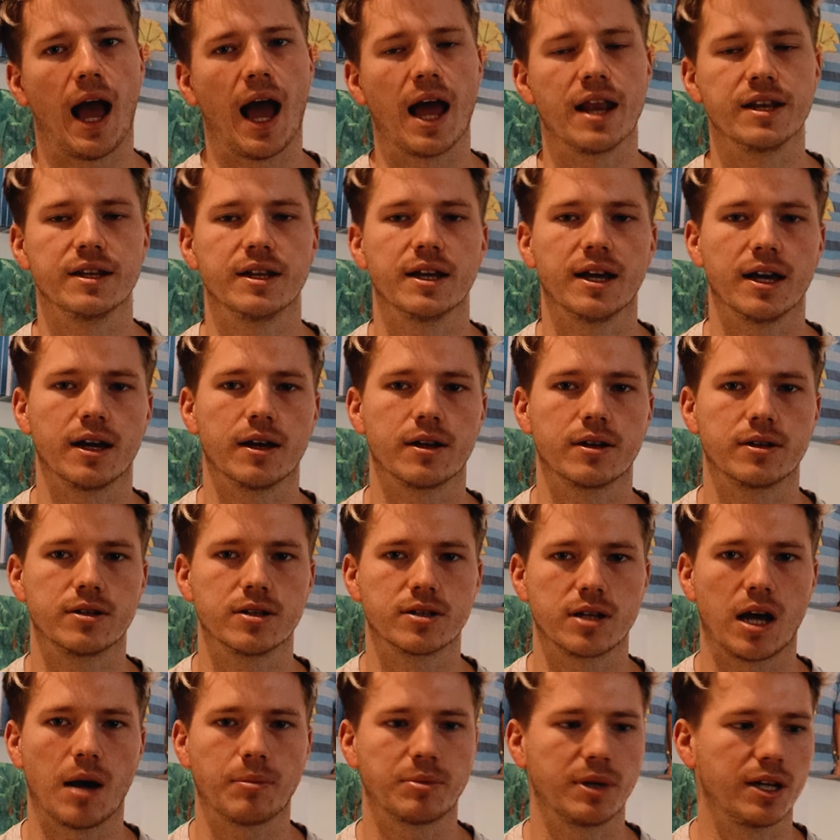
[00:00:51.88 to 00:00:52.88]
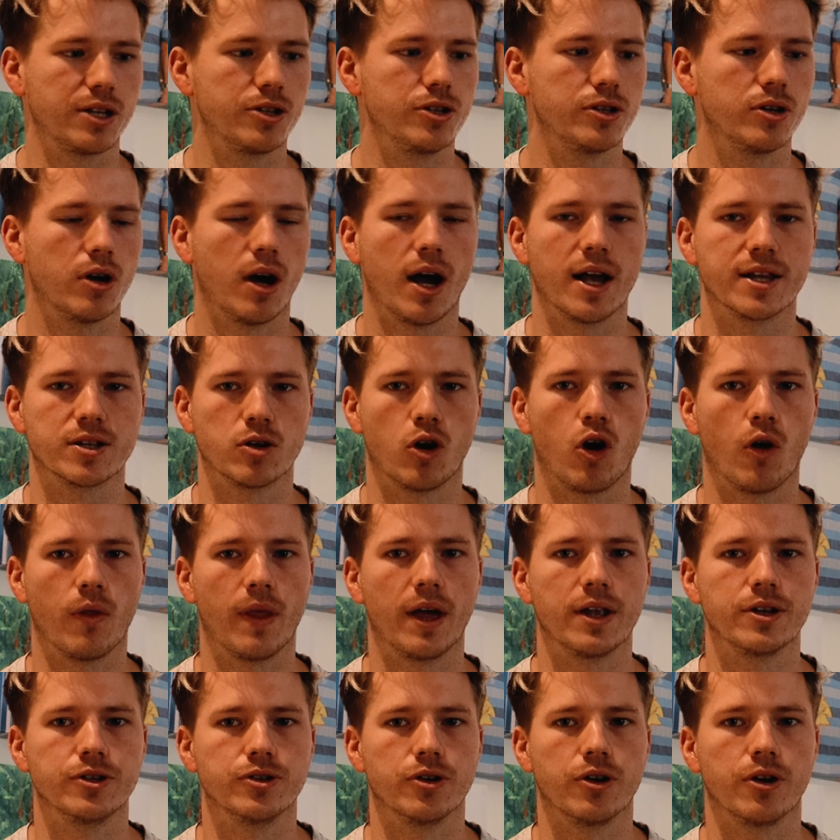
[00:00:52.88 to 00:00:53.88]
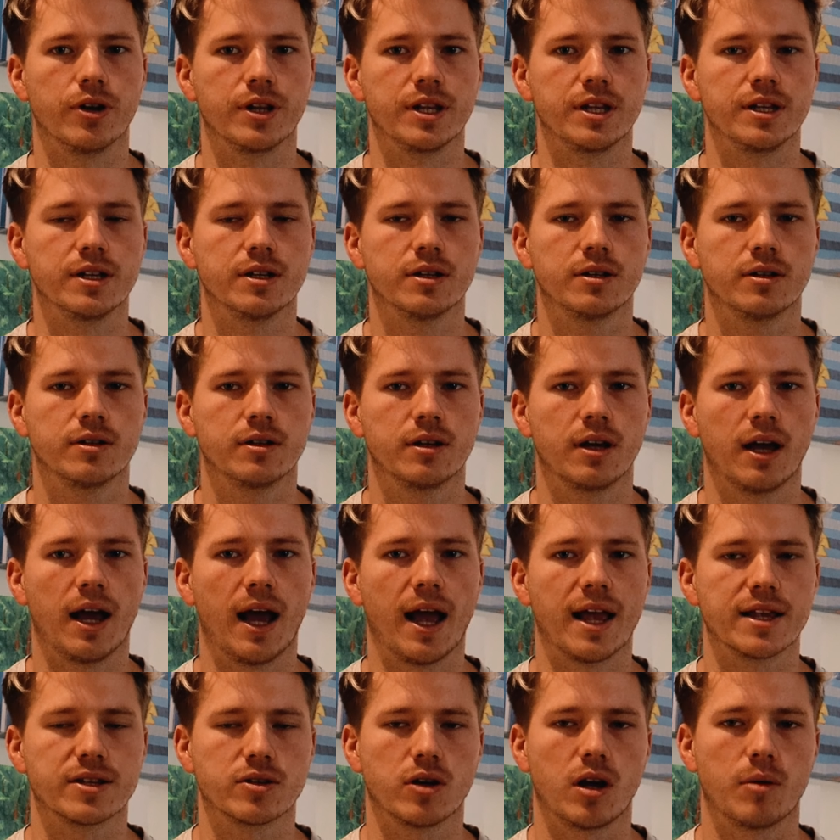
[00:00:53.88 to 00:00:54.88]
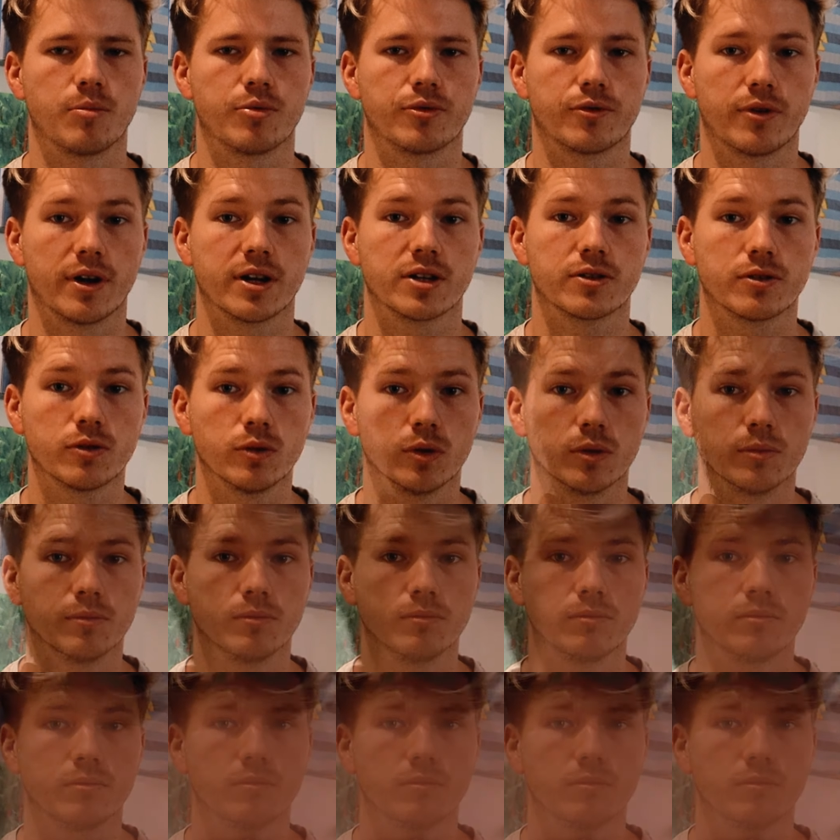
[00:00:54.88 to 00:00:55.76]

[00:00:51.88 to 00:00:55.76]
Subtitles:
and yeah, just updating you guys on that journey as I progress through it.